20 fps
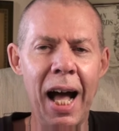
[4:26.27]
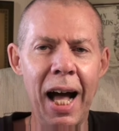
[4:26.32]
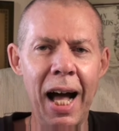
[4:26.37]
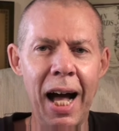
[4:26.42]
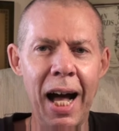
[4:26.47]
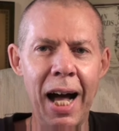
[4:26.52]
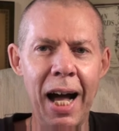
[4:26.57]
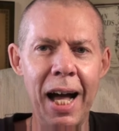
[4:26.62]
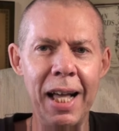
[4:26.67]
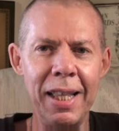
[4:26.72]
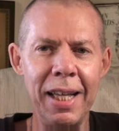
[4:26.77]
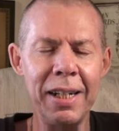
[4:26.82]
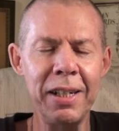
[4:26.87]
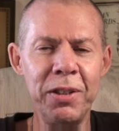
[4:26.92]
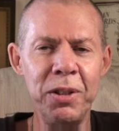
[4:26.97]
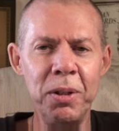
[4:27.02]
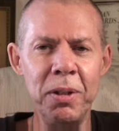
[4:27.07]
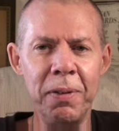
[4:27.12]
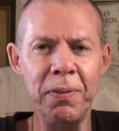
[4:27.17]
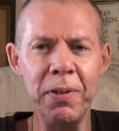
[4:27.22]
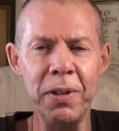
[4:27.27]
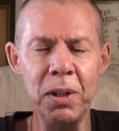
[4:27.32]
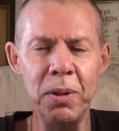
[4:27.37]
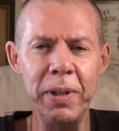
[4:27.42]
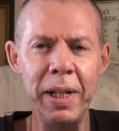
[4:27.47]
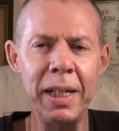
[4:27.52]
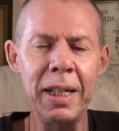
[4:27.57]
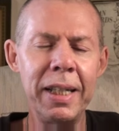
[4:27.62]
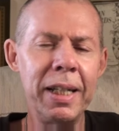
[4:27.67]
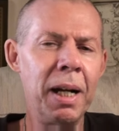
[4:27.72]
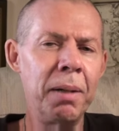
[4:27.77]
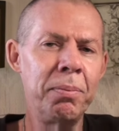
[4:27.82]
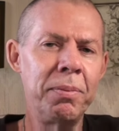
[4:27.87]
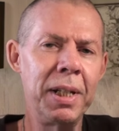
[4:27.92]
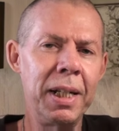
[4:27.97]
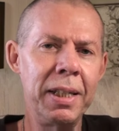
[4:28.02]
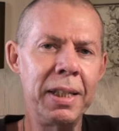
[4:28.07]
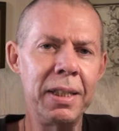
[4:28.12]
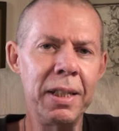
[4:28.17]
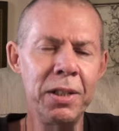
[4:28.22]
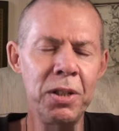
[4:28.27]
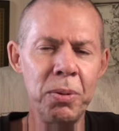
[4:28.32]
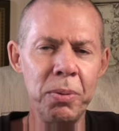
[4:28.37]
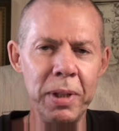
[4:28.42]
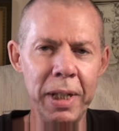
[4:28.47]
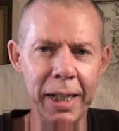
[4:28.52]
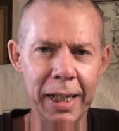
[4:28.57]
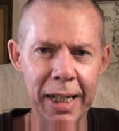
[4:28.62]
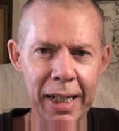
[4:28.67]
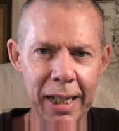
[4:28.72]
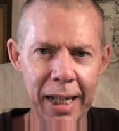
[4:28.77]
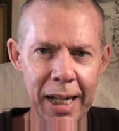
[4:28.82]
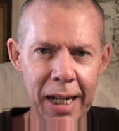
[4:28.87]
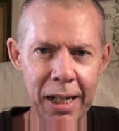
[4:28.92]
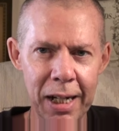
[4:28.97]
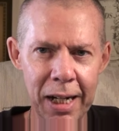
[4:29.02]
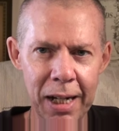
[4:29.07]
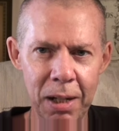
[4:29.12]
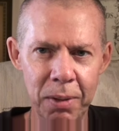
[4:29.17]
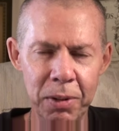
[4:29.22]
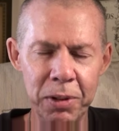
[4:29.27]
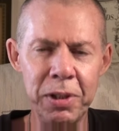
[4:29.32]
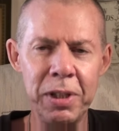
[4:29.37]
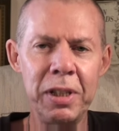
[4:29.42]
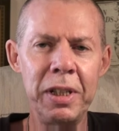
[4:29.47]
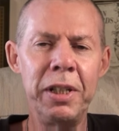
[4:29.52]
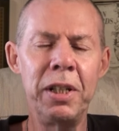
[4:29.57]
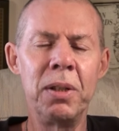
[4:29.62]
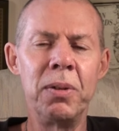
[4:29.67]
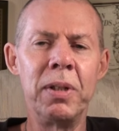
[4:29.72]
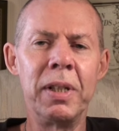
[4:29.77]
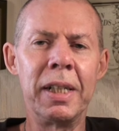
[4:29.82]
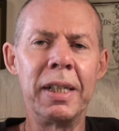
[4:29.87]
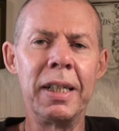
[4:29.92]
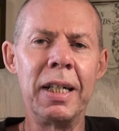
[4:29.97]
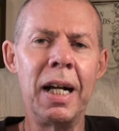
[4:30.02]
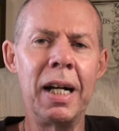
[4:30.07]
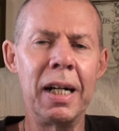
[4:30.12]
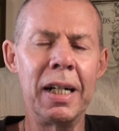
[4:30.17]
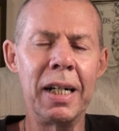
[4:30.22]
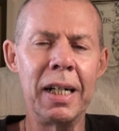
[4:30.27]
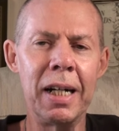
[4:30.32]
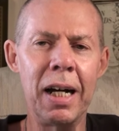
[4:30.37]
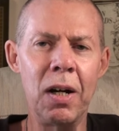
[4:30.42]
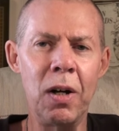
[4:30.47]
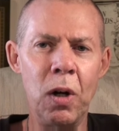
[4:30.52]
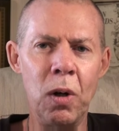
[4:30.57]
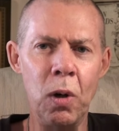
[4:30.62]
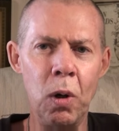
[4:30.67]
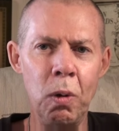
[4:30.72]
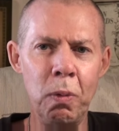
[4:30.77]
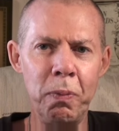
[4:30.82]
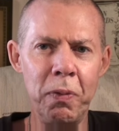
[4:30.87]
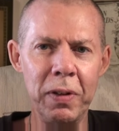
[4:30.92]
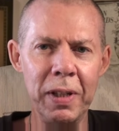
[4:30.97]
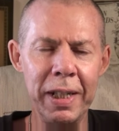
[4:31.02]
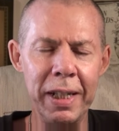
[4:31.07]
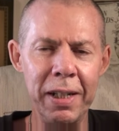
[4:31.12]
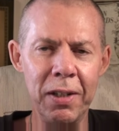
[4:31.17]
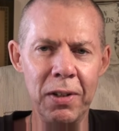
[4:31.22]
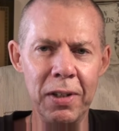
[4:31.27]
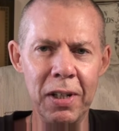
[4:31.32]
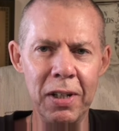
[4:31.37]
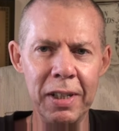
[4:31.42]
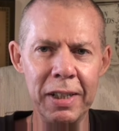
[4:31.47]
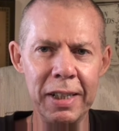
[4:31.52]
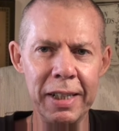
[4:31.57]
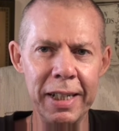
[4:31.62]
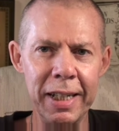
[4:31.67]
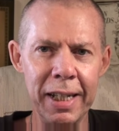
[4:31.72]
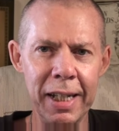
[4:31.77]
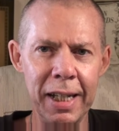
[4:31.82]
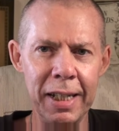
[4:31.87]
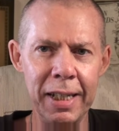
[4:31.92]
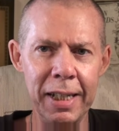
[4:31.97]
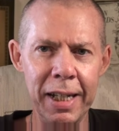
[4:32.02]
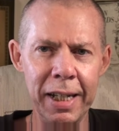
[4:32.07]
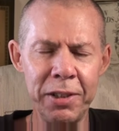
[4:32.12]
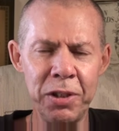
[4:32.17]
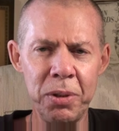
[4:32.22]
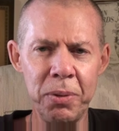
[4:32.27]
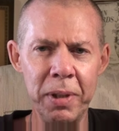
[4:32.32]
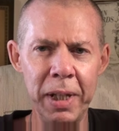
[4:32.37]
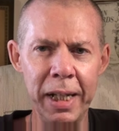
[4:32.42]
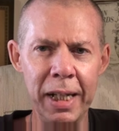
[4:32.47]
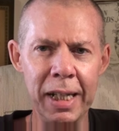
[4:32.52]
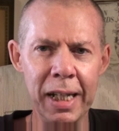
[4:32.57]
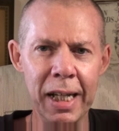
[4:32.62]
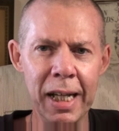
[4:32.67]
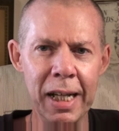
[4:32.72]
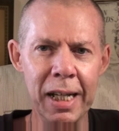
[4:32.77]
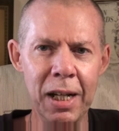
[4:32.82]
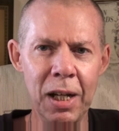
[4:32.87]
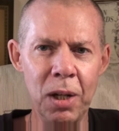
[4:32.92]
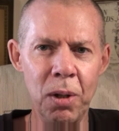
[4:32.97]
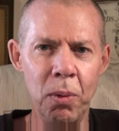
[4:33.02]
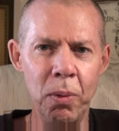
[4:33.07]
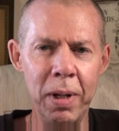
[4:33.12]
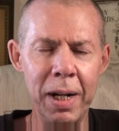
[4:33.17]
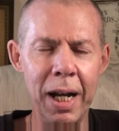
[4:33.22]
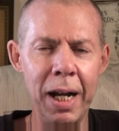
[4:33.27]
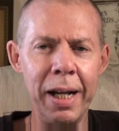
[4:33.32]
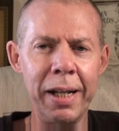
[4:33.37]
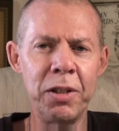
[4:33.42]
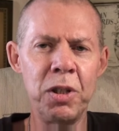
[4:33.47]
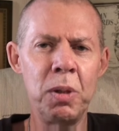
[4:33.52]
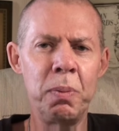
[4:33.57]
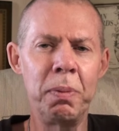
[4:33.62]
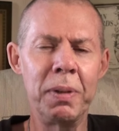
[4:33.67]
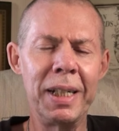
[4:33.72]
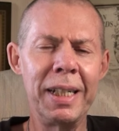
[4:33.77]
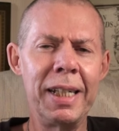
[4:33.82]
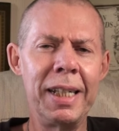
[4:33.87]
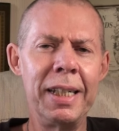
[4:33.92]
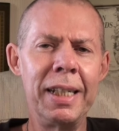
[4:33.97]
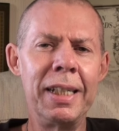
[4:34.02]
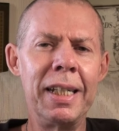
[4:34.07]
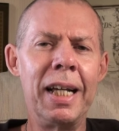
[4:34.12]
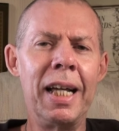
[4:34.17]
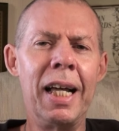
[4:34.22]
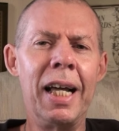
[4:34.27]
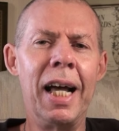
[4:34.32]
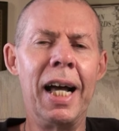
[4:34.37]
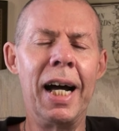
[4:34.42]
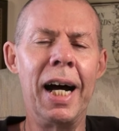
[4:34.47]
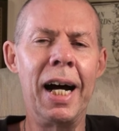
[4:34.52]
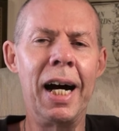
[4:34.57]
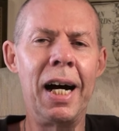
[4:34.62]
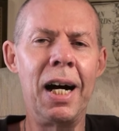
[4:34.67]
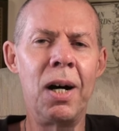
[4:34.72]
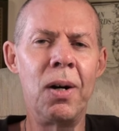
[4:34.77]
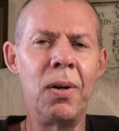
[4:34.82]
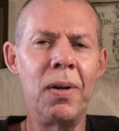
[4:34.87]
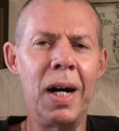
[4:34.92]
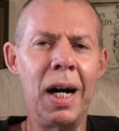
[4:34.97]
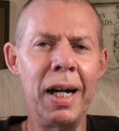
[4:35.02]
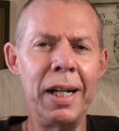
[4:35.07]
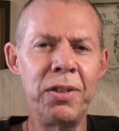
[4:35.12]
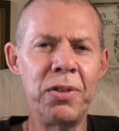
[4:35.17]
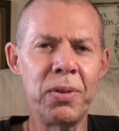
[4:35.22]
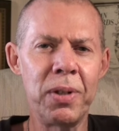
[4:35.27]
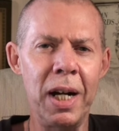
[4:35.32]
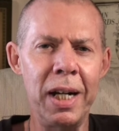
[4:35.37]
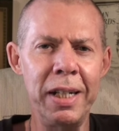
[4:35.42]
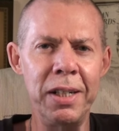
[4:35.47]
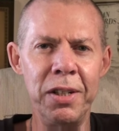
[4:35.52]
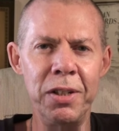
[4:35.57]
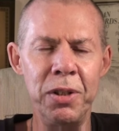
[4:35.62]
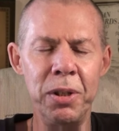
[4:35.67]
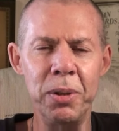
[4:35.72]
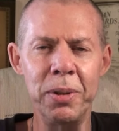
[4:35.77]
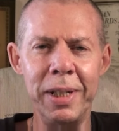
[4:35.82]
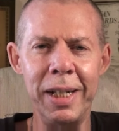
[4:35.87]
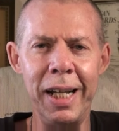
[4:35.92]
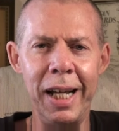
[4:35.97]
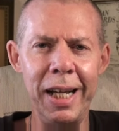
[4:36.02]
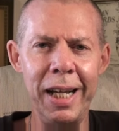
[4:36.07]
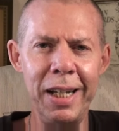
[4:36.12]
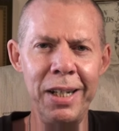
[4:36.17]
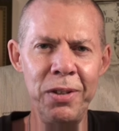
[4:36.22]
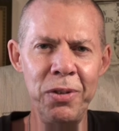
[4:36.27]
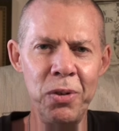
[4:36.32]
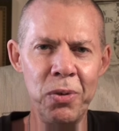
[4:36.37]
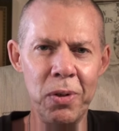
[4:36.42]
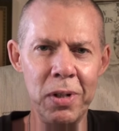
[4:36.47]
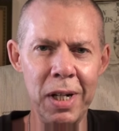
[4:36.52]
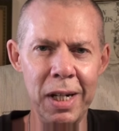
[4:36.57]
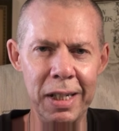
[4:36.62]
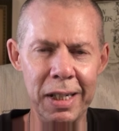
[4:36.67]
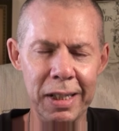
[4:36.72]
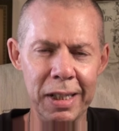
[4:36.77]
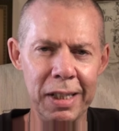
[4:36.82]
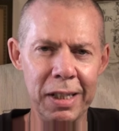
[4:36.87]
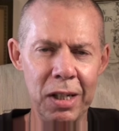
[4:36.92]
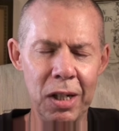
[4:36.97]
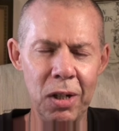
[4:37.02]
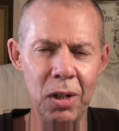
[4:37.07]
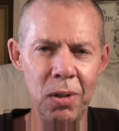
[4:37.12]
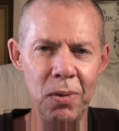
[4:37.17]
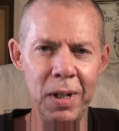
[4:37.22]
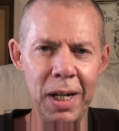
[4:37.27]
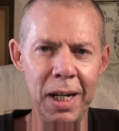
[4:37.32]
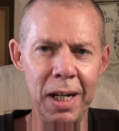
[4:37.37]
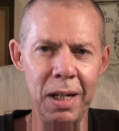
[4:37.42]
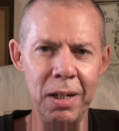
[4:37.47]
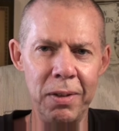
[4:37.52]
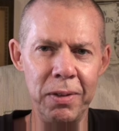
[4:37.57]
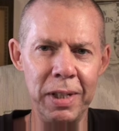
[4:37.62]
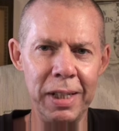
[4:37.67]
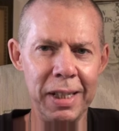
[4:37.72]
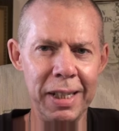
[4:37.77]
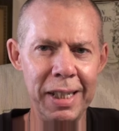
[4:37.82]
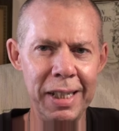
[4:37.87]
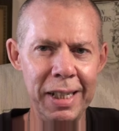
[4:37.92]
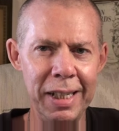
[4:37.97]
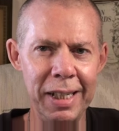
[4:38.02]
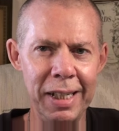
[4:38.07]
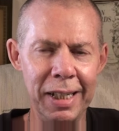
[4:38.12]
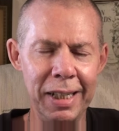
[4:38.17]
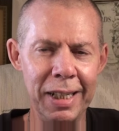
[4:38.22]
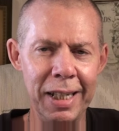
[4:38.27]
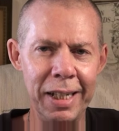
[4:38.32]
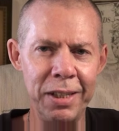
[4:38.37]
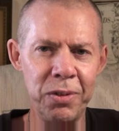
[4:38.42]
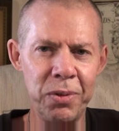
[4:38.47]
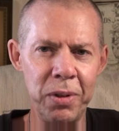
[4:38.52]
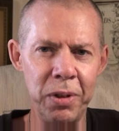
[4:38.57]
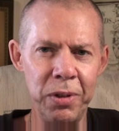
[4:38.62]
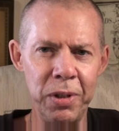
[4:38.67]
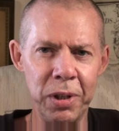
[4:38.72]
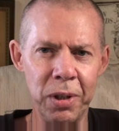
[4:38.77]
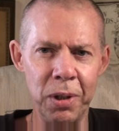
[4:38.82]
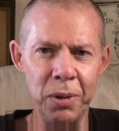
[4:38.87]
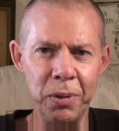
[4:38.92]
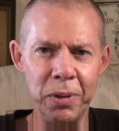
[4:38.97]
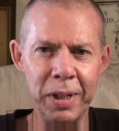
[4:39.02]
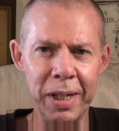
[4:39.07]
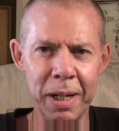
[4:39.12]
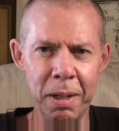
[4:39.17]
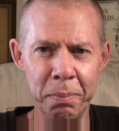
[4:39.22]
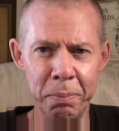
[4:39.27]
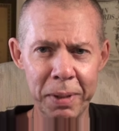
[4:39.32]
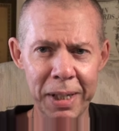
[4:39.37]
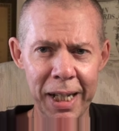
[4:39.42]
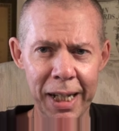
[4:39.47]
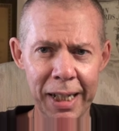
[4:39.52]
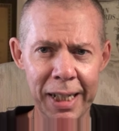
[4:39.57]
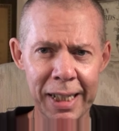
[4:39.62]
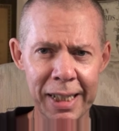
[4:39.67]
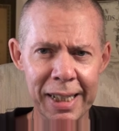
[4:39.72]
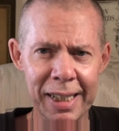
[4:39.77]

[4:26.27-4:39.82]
That'll do it for the weekly update this week. We'll see you hopefully all again next week when I explain how I tried to do an end run around the Letratone company